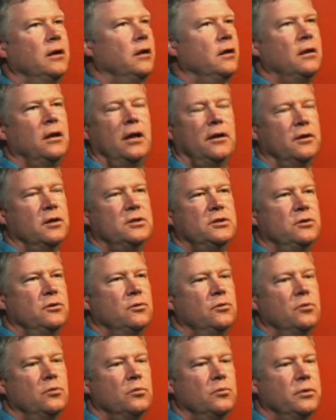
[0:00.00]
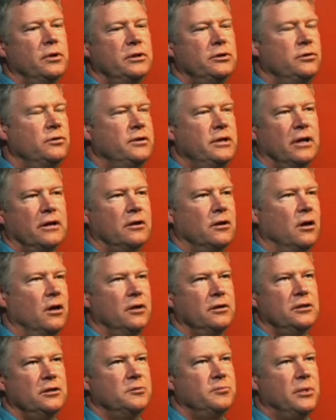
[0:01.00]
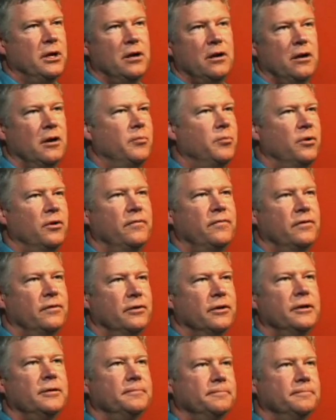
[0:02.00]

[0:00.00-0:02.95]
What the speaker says: the two technologies married up perfectly.